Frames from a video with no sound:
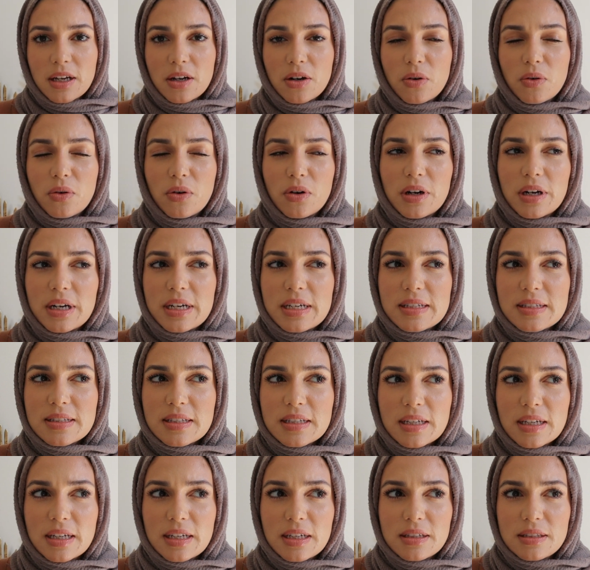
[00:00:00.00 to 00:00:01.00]
Or is
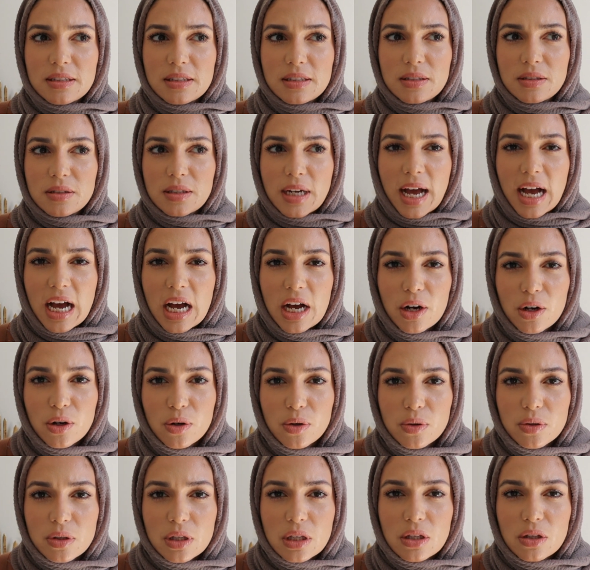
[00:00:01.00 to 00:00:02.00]
it
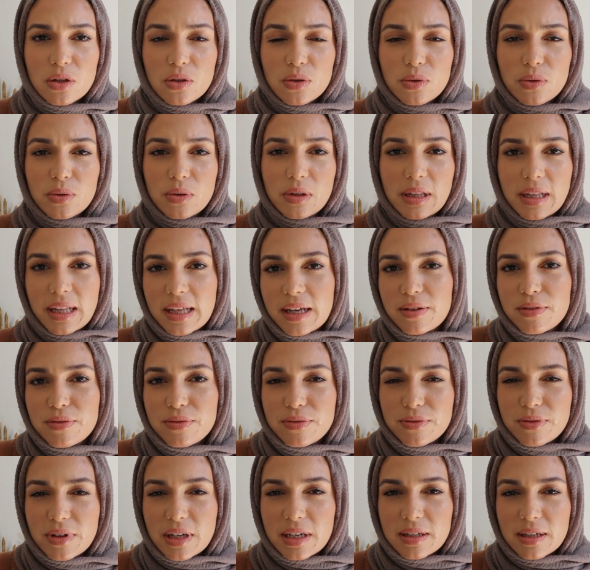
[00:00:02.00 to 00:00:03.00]
how you live
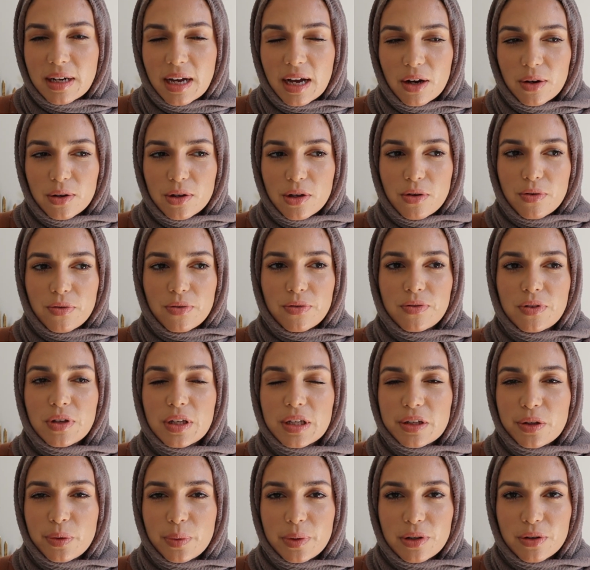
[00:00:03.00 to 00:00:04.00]
and how you
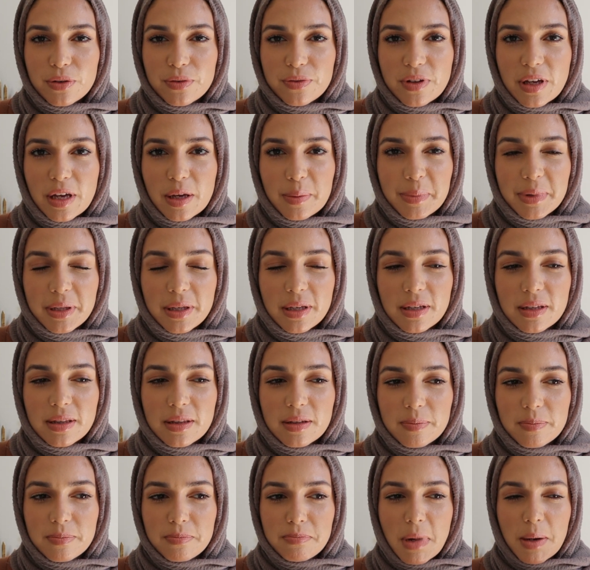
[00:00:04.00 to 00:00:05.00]
feel with your family and
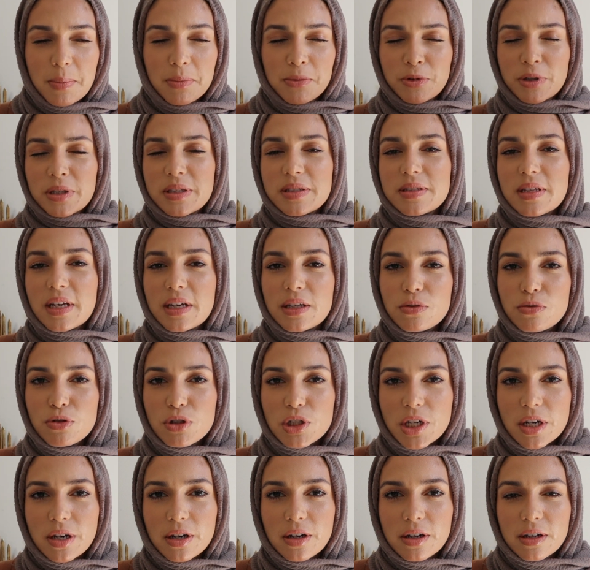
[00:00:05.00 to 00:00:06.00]
the memories that you
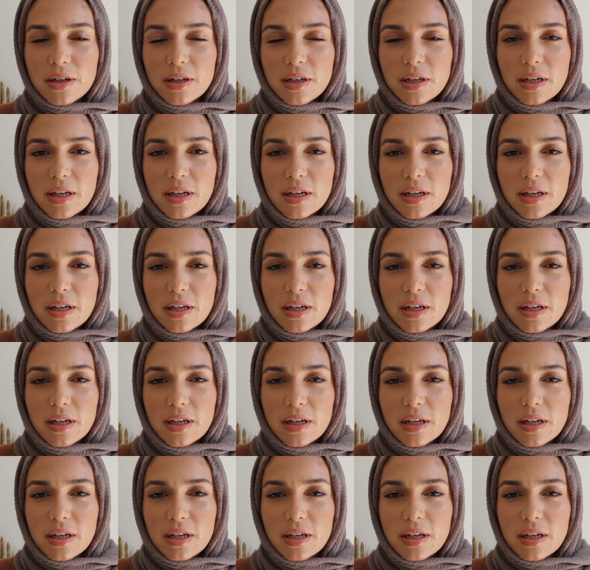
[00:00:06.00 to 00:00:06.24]
share?